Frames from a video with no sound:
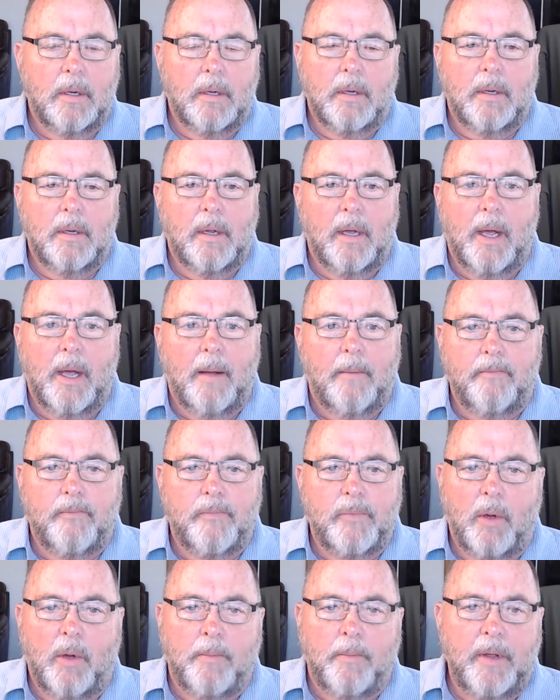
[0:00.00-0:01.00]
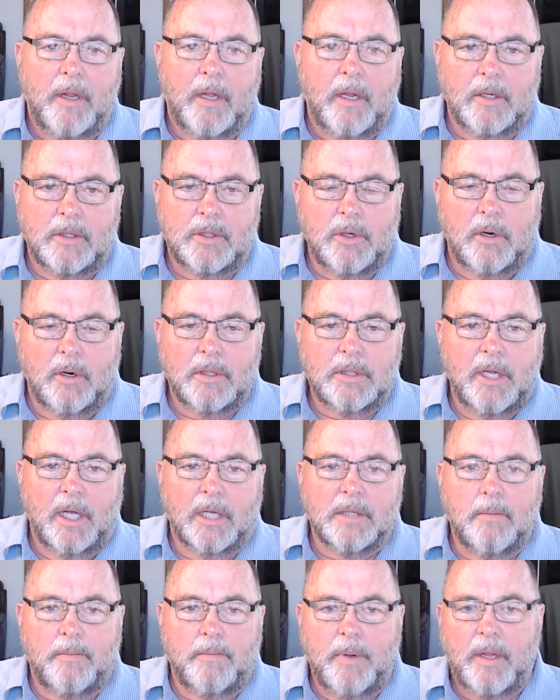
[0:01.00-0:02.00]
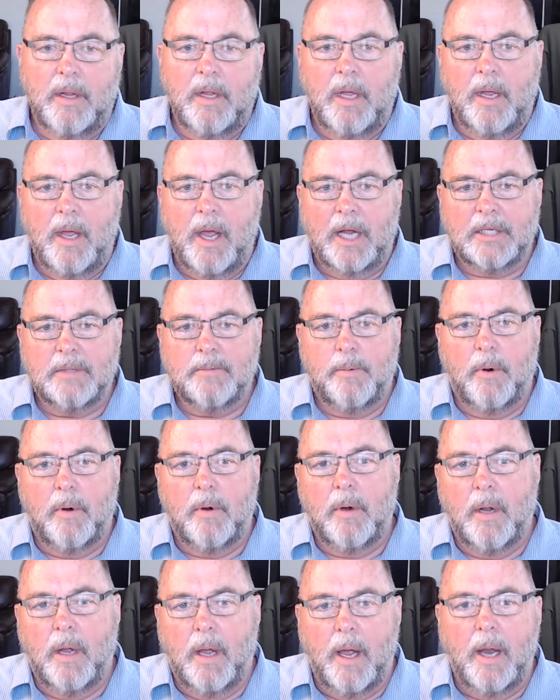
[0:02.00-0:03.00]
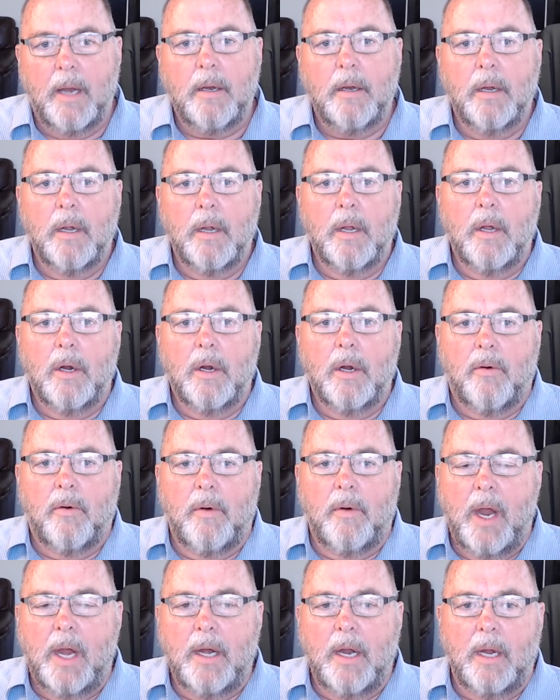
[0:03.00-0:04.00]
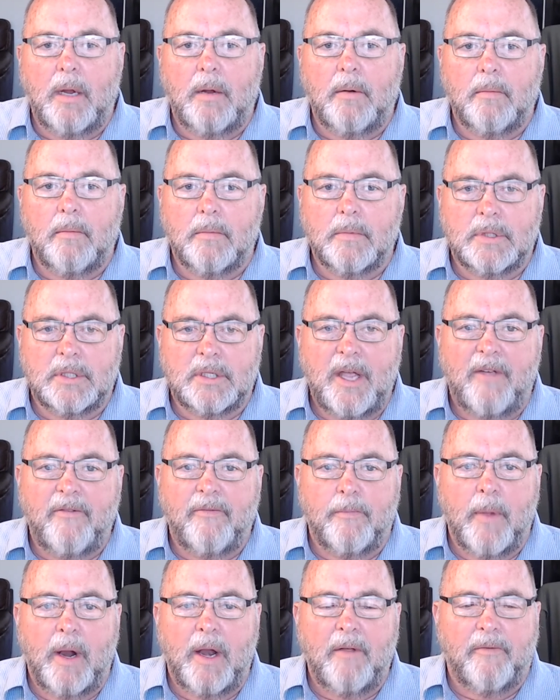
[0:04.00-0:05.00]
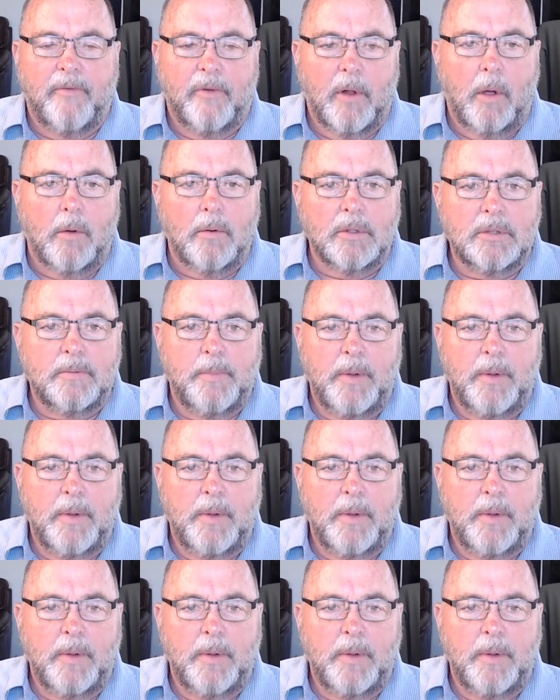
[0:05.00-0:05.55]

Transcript: Don't be the insurance salesman. Be the expert on creating safe money flows.